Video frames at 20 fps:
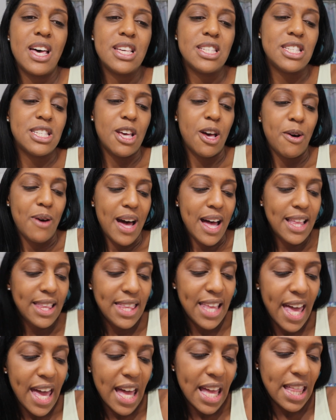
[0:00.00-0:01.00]
So I
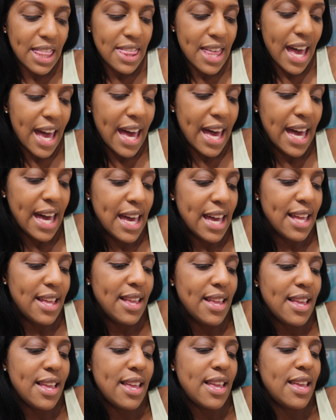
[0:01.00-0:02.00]
think
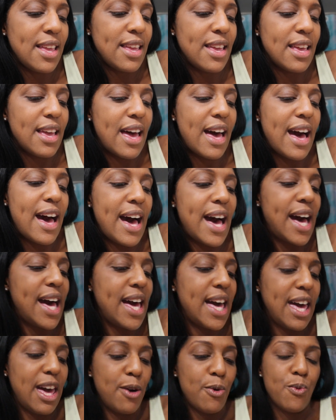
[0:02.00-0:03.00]
that
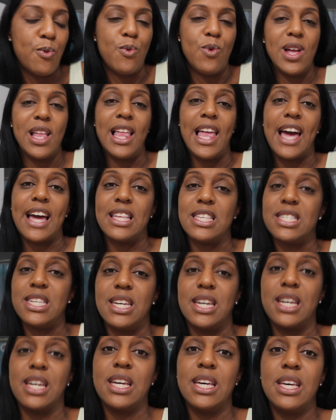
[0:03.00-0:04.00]
I would like
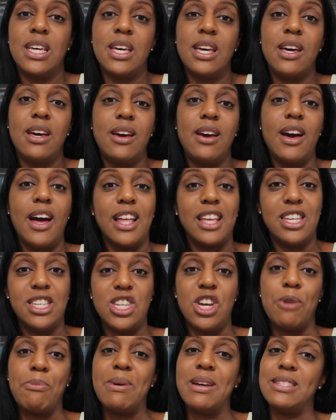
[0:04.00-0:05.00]
to cut
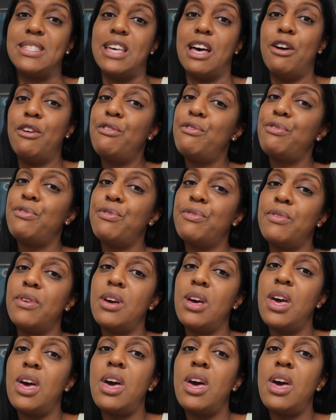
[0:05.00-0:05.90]
his hair myself.